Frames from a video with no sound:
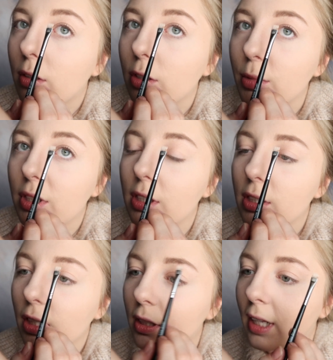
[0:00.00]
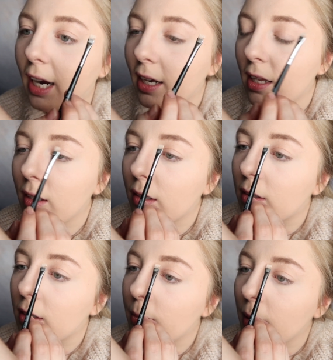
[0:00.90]
So I'm just gonna start lining
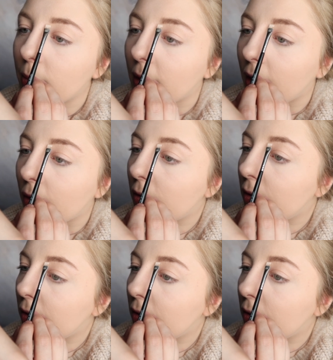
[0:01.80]
underneath my brow.